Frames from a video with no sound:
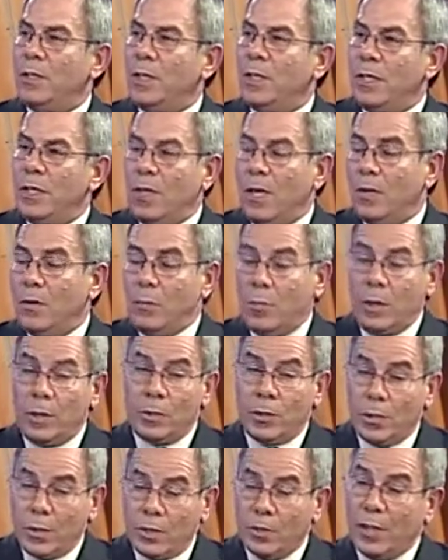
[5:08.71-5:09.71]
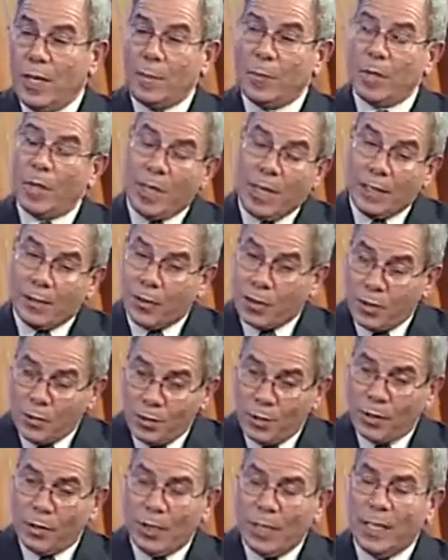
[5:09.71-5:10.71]
Mm. Uh, one good example of that just
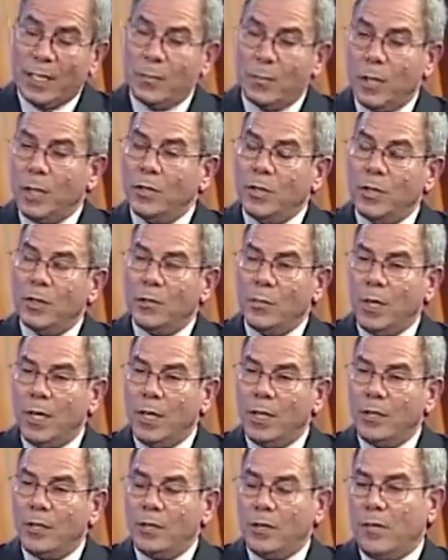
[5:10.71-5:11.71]
in this last budget was